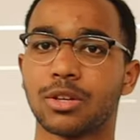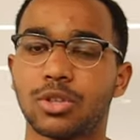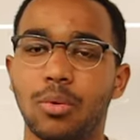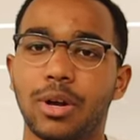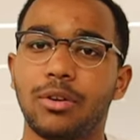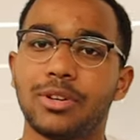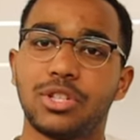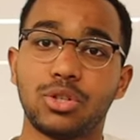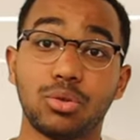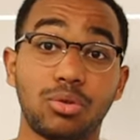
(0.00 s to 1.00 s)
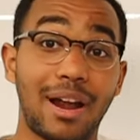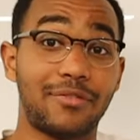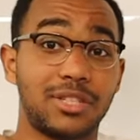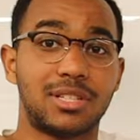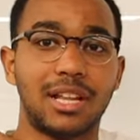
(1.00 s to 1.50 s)
So what our residual
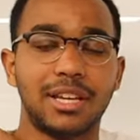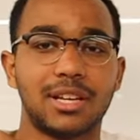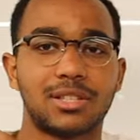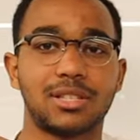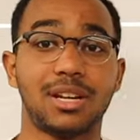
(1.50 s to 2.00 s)
graph is telling us,